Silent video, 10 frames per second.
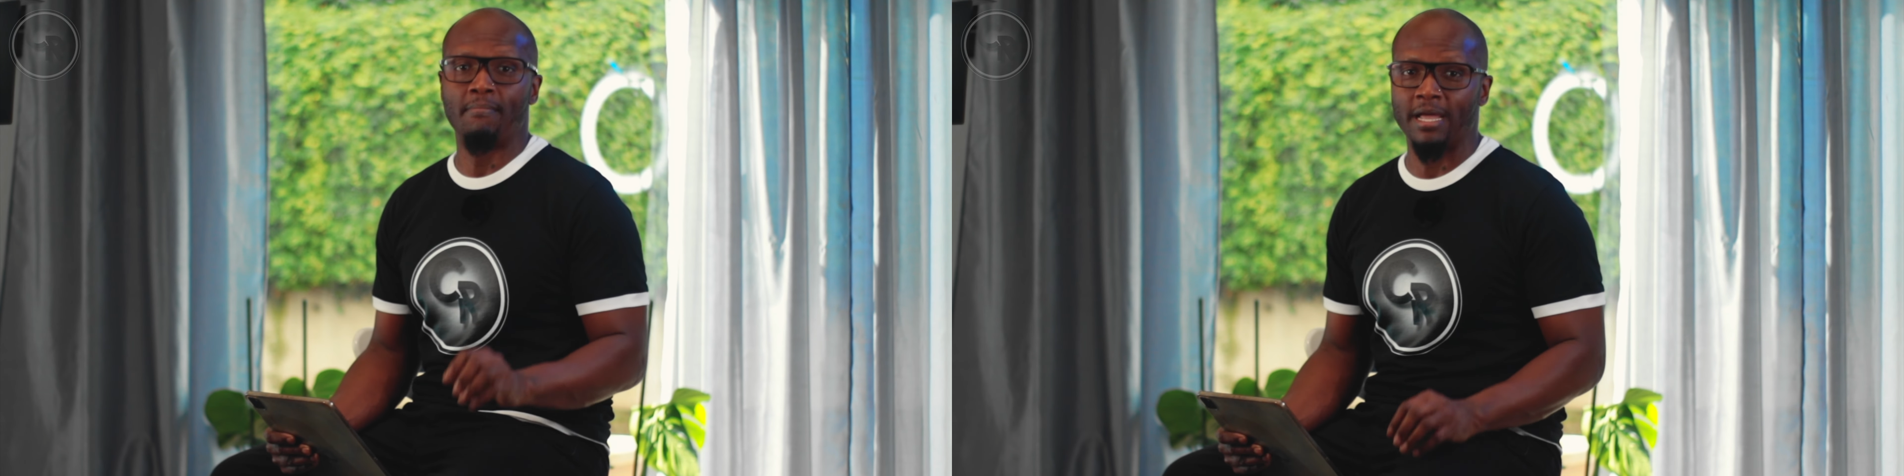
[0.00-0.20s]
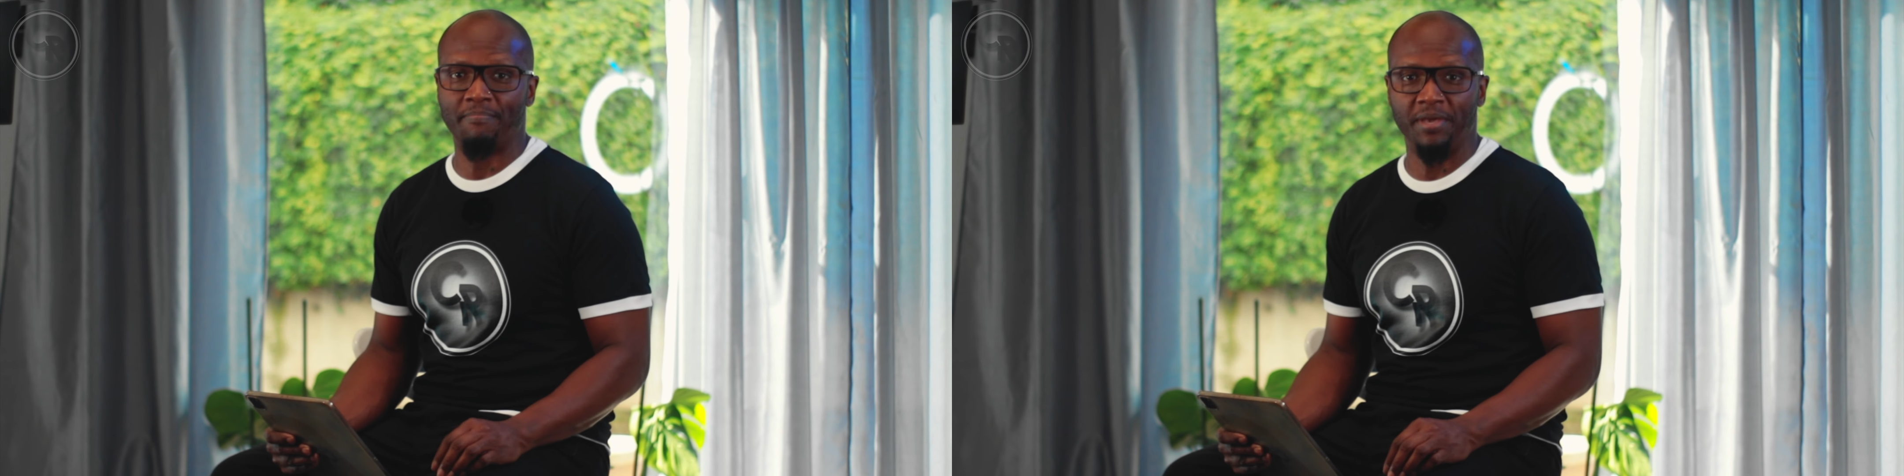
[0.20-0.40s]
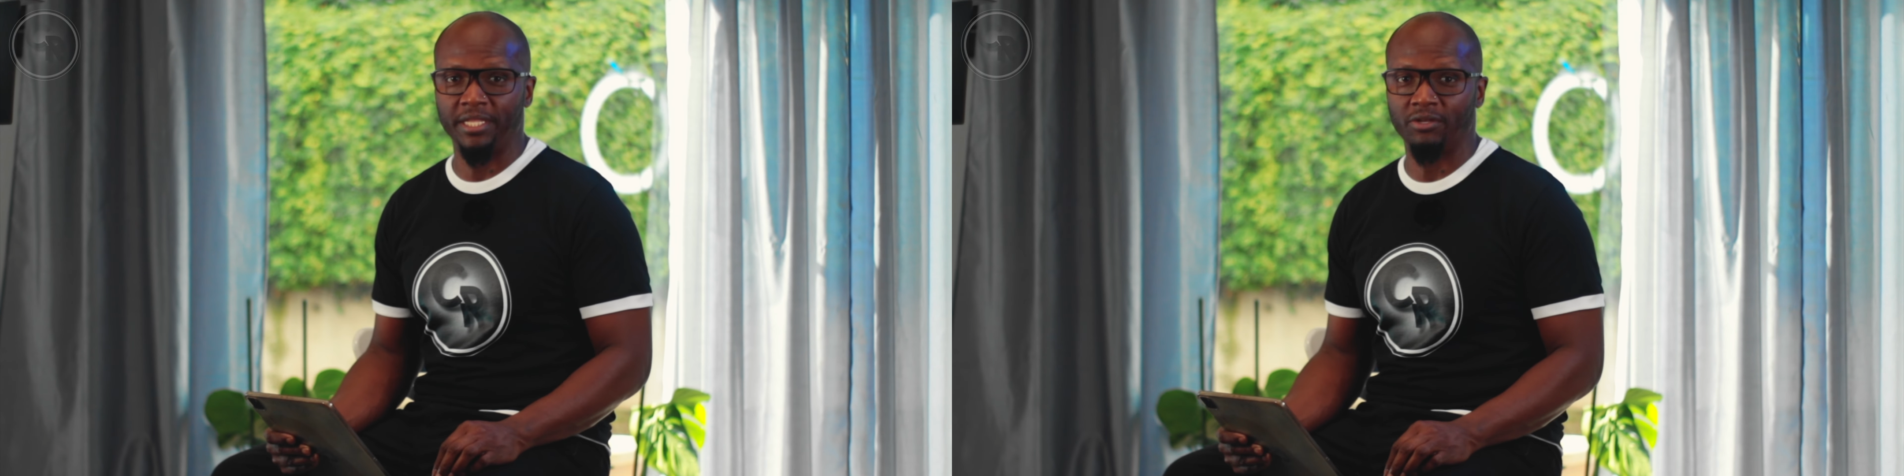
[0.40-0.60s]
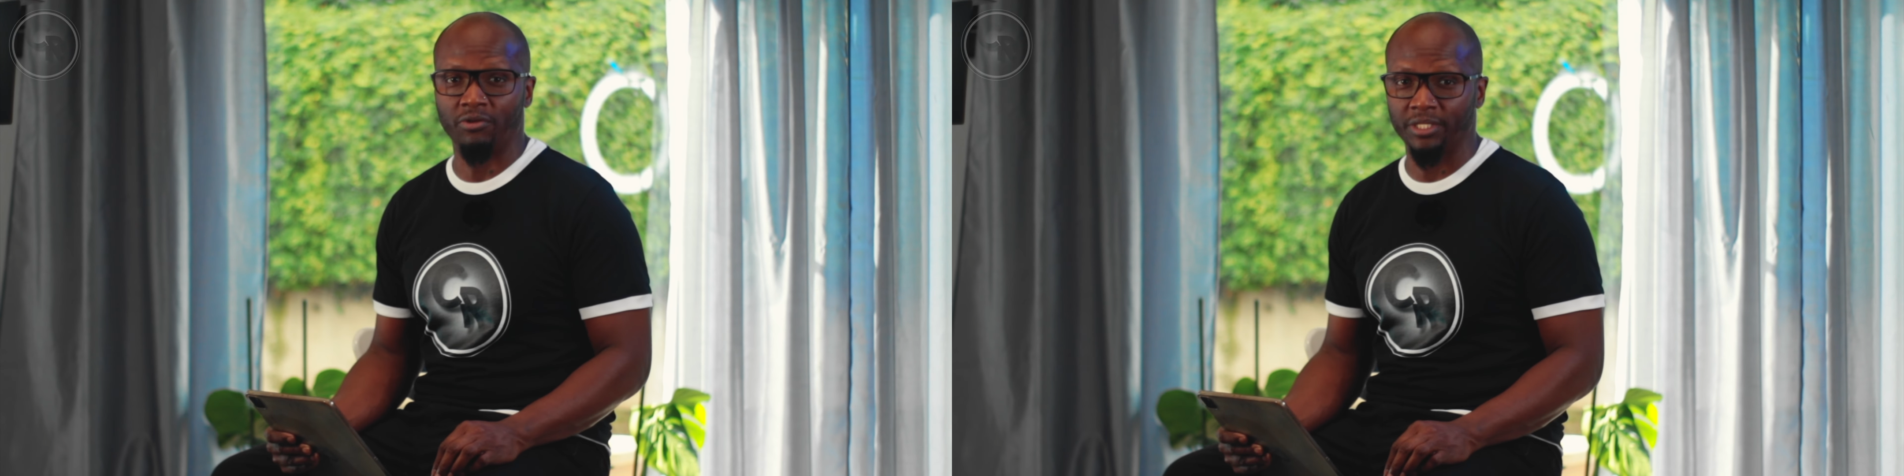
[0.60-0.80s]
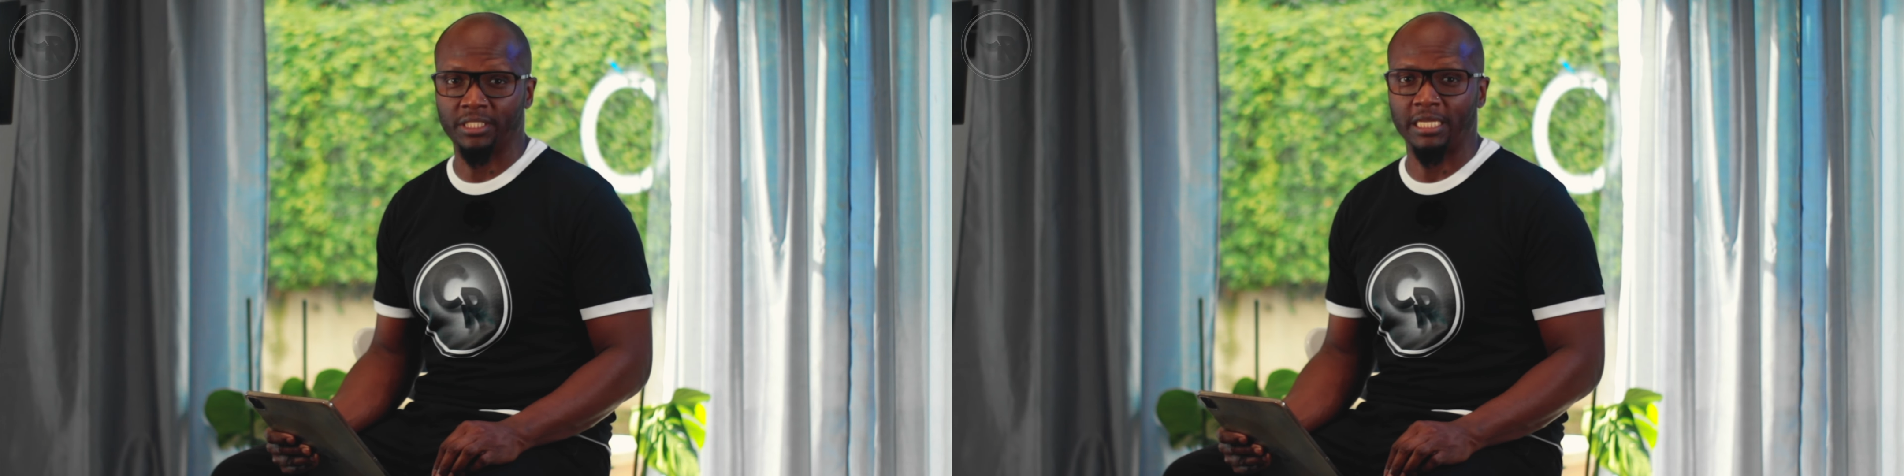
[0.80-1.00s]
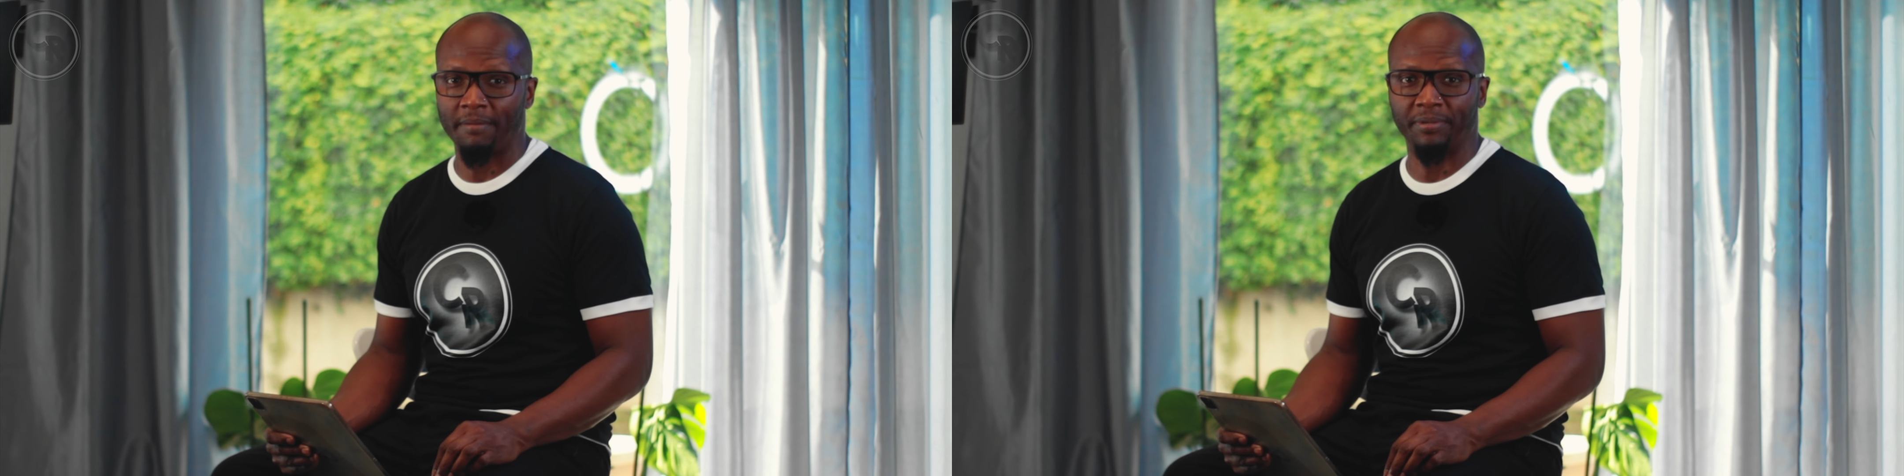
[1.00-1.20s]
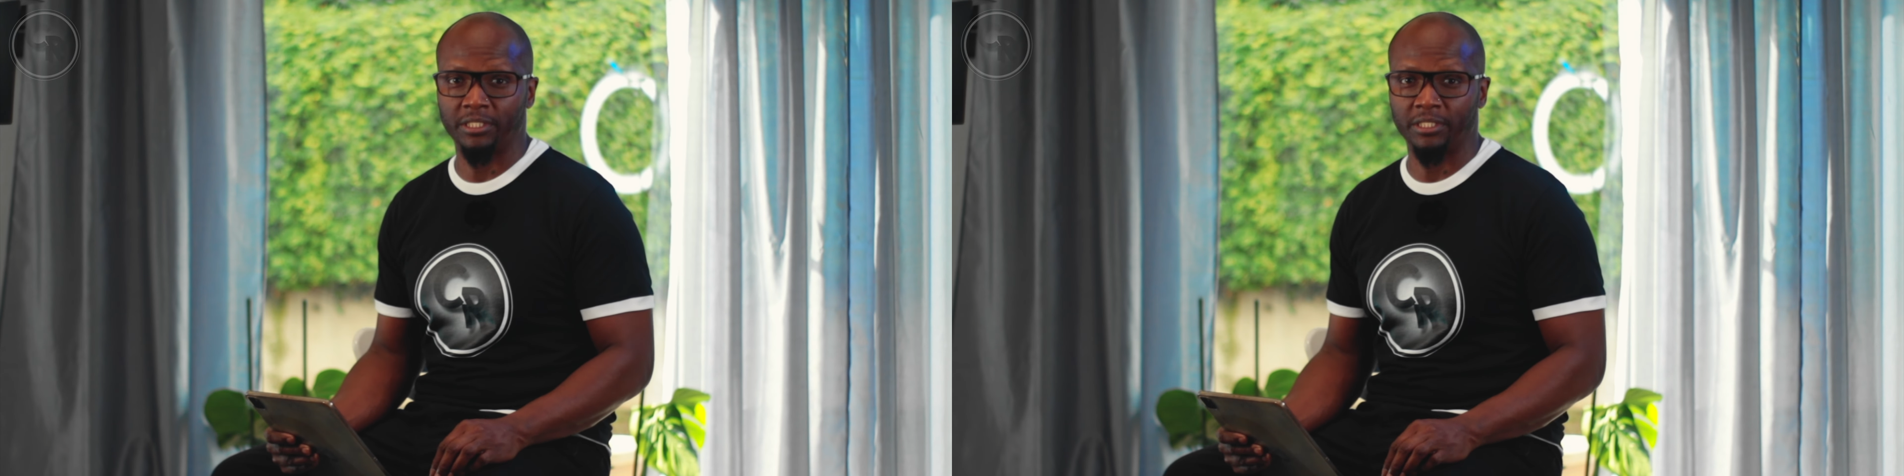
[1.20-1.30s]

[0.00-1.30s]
my opinion on this topic.